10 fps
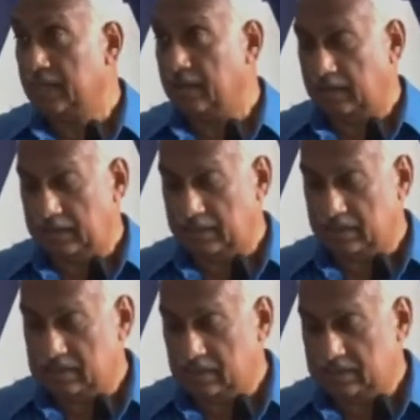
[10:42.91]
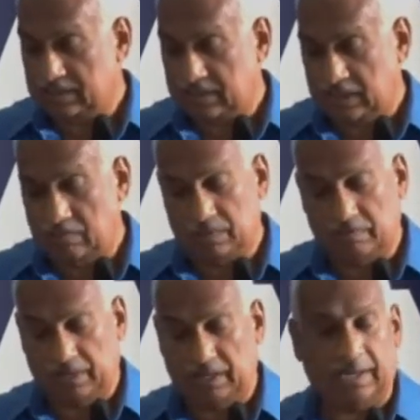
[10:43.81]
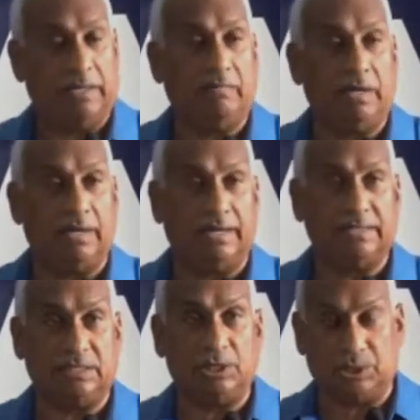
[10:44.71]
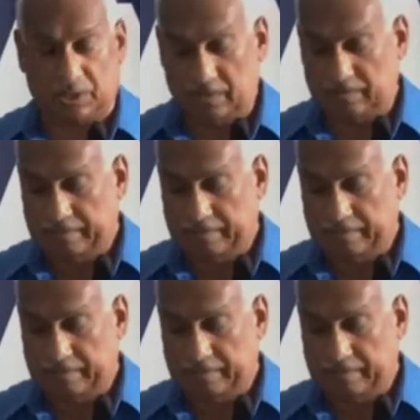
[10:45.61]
And there does not seem to be any realization